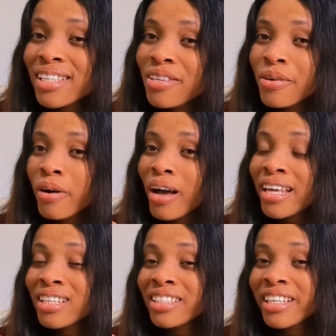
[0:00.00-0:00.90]
your
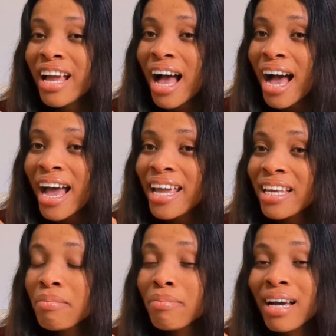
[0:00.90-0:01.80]
energy
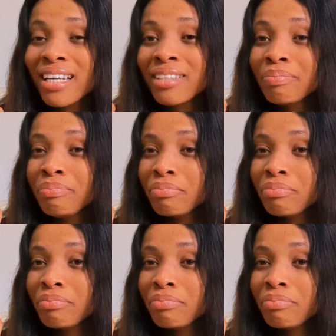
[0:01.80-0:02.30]
high by